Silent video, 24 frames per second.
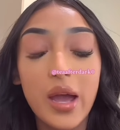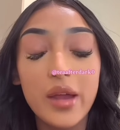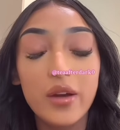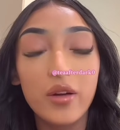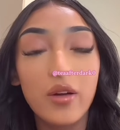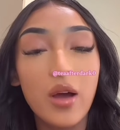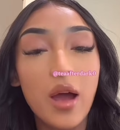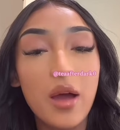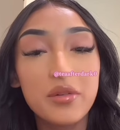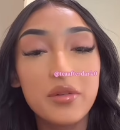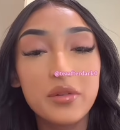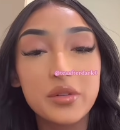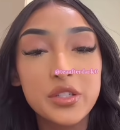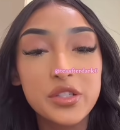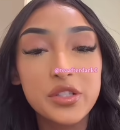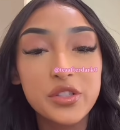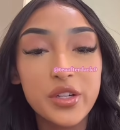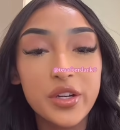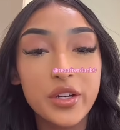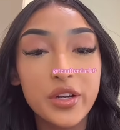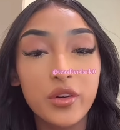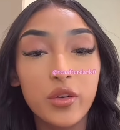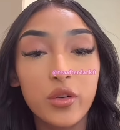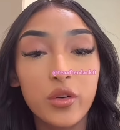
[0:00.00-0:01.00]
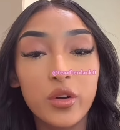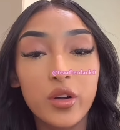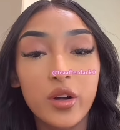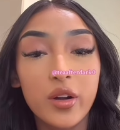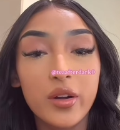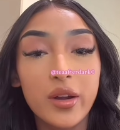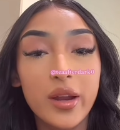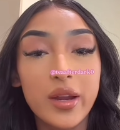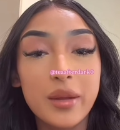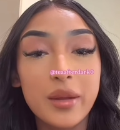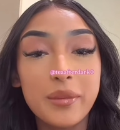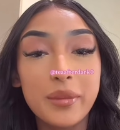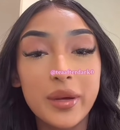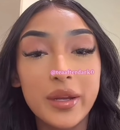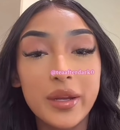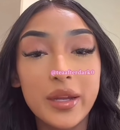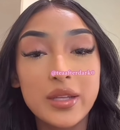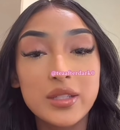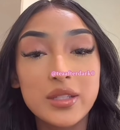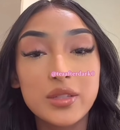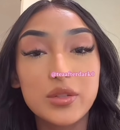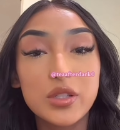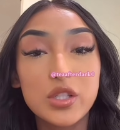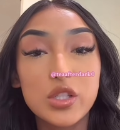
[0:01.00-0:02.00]
I don't have a restraining order on anybody. He
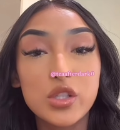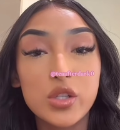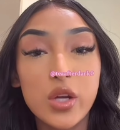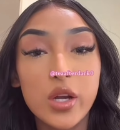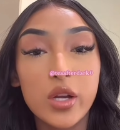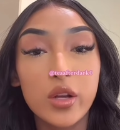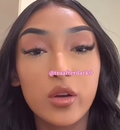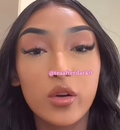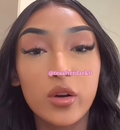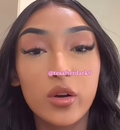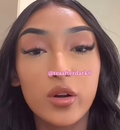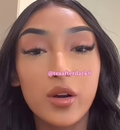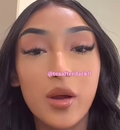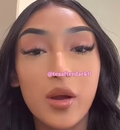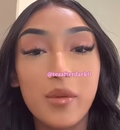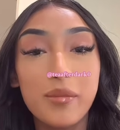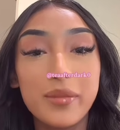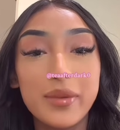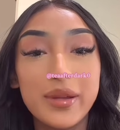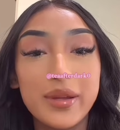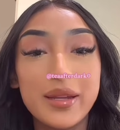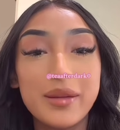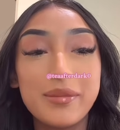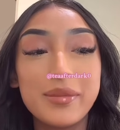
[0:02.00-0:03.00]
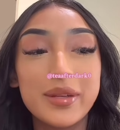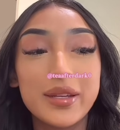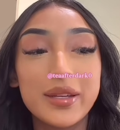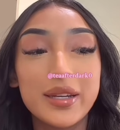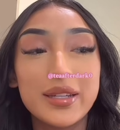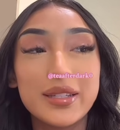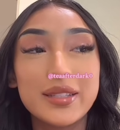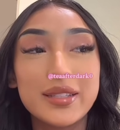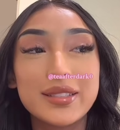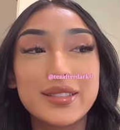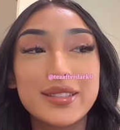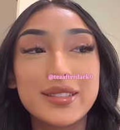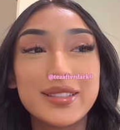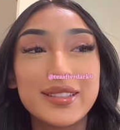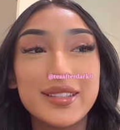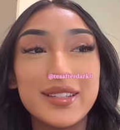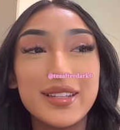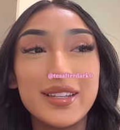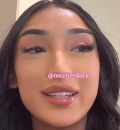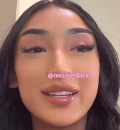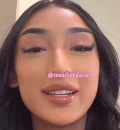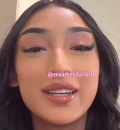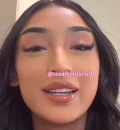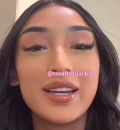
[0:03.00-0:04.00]
has a restraining order on me because
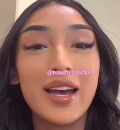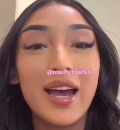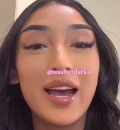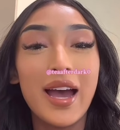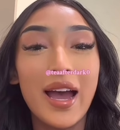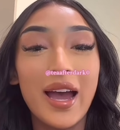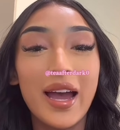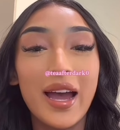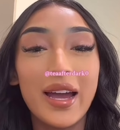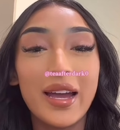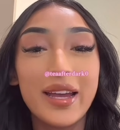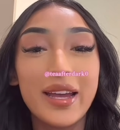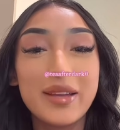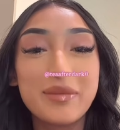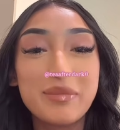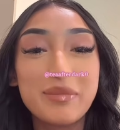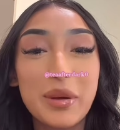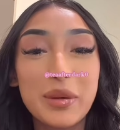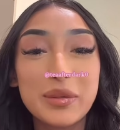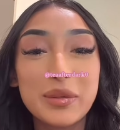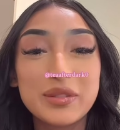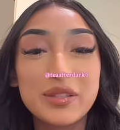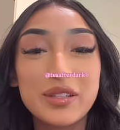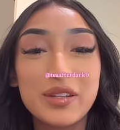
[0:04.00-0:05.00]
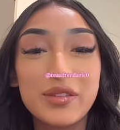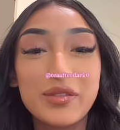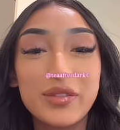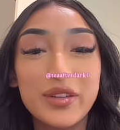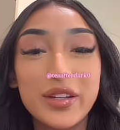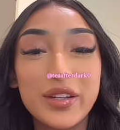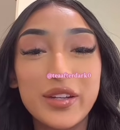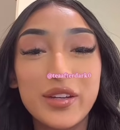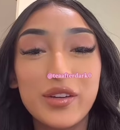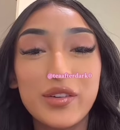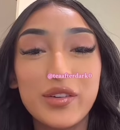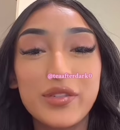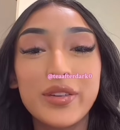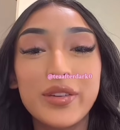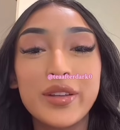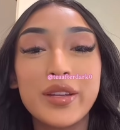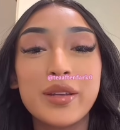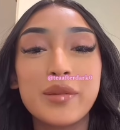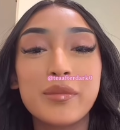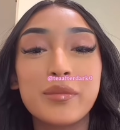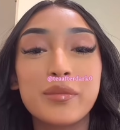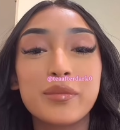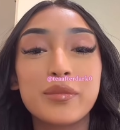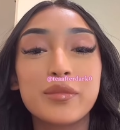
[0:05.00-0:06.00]
I posted a video of
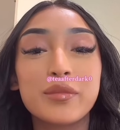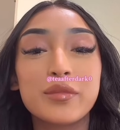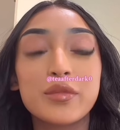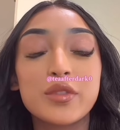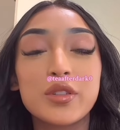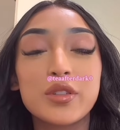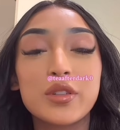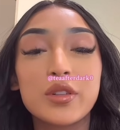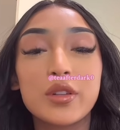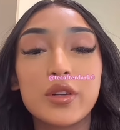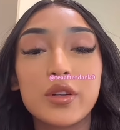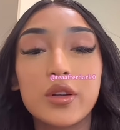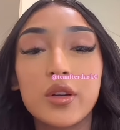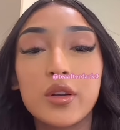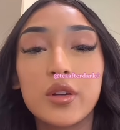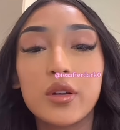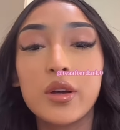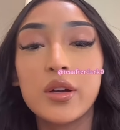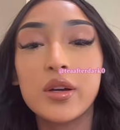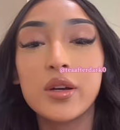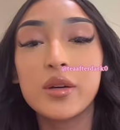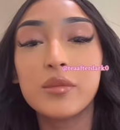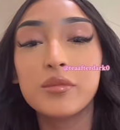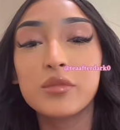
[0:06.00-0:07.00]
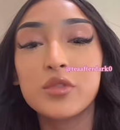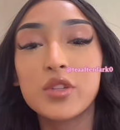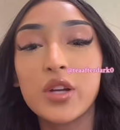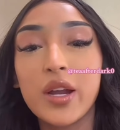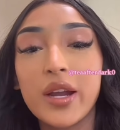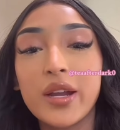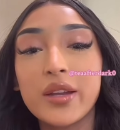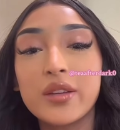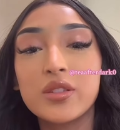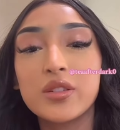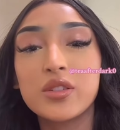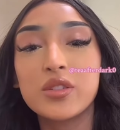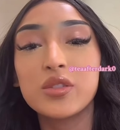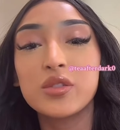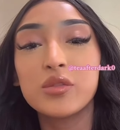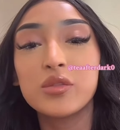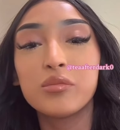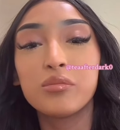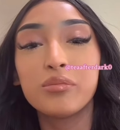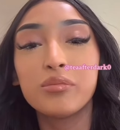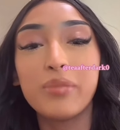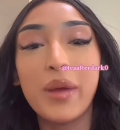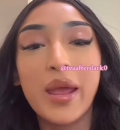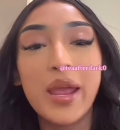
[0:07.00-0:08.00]
him um, trying
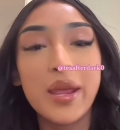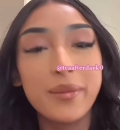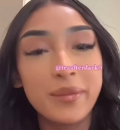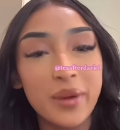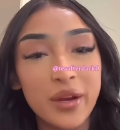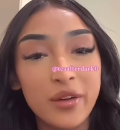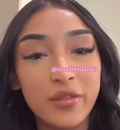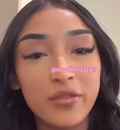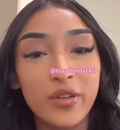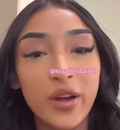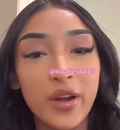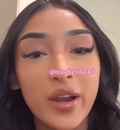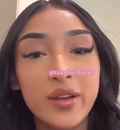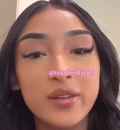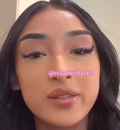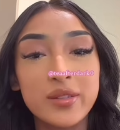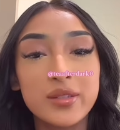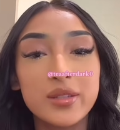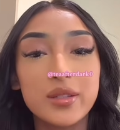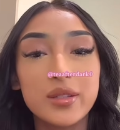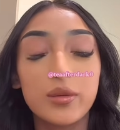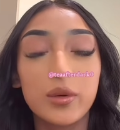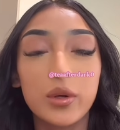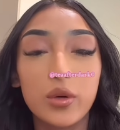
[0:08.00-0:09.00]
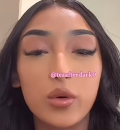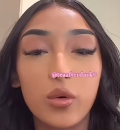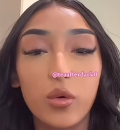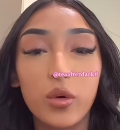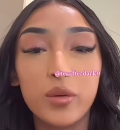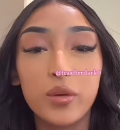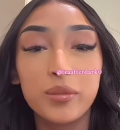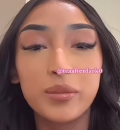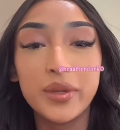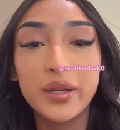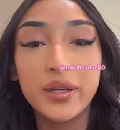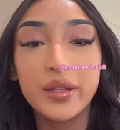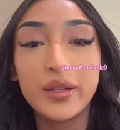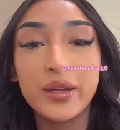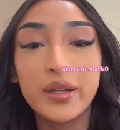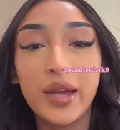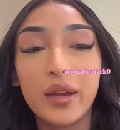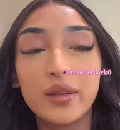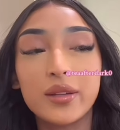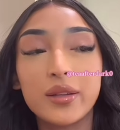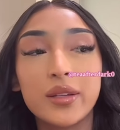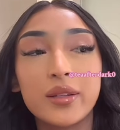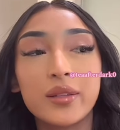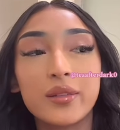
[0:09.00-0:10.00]
to pay my friend to record me
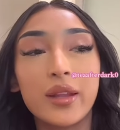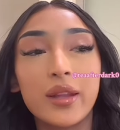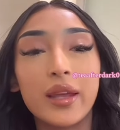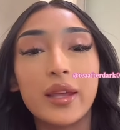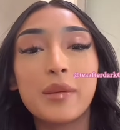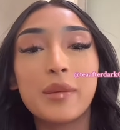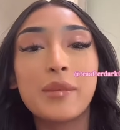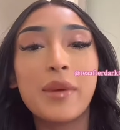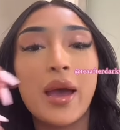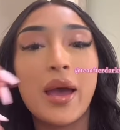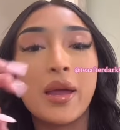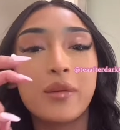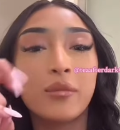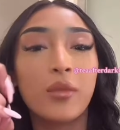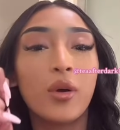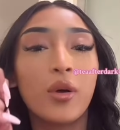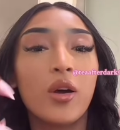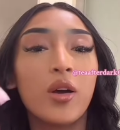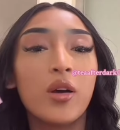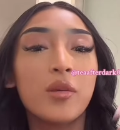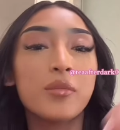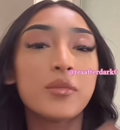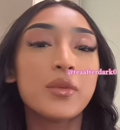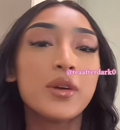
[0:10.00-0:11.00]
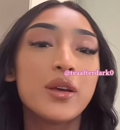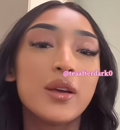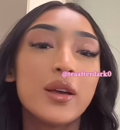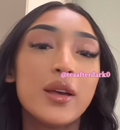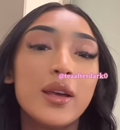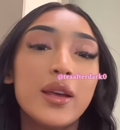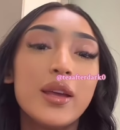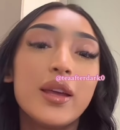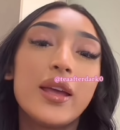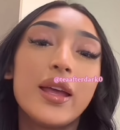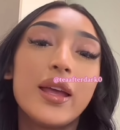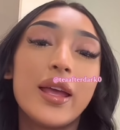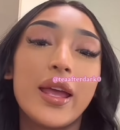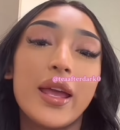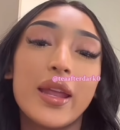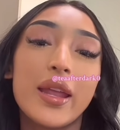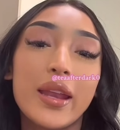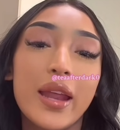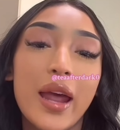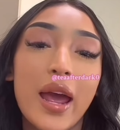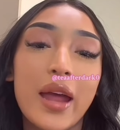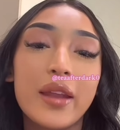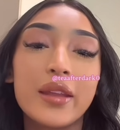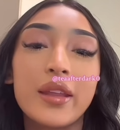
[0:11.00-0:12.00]
acting like a bad mom,
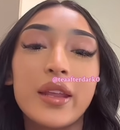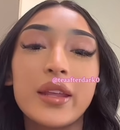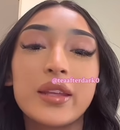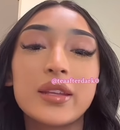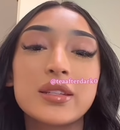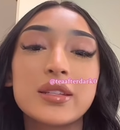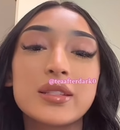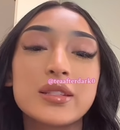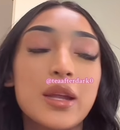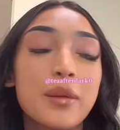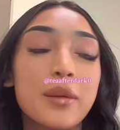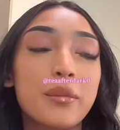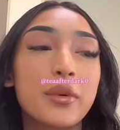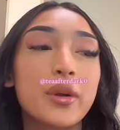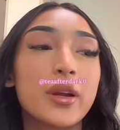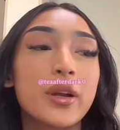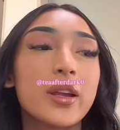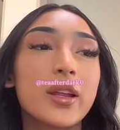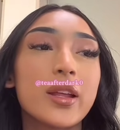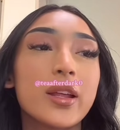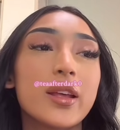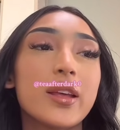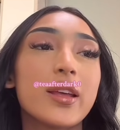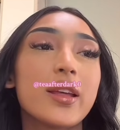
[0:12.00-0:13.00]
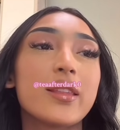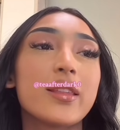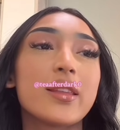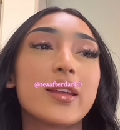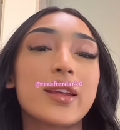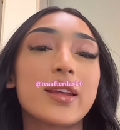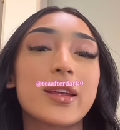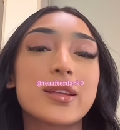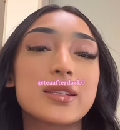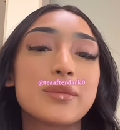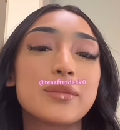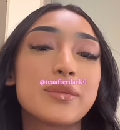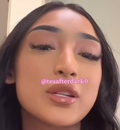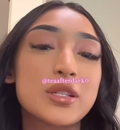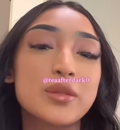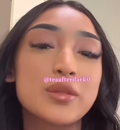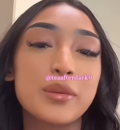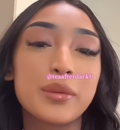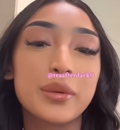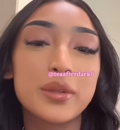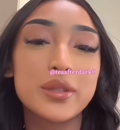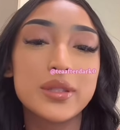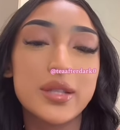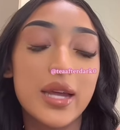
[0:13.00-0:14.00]
and it had like his number in it. And then I guess a bunch
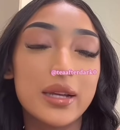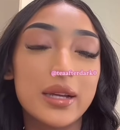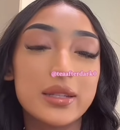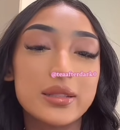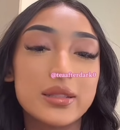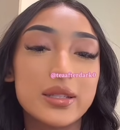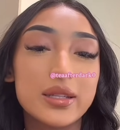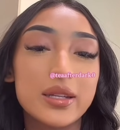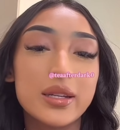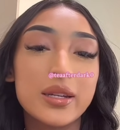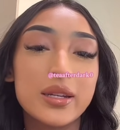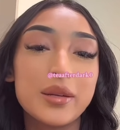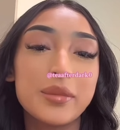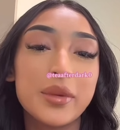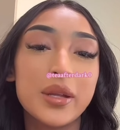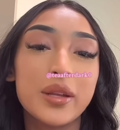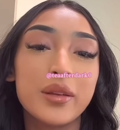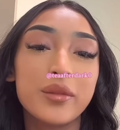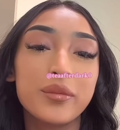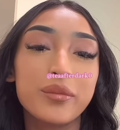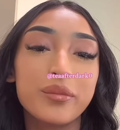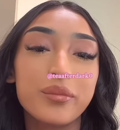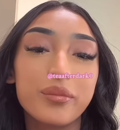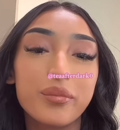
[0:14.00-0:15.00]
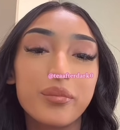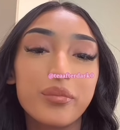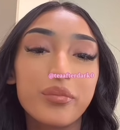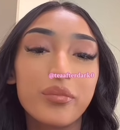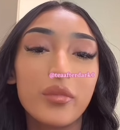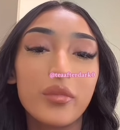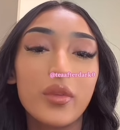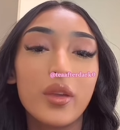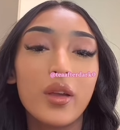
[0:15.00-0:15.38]
of people texted him and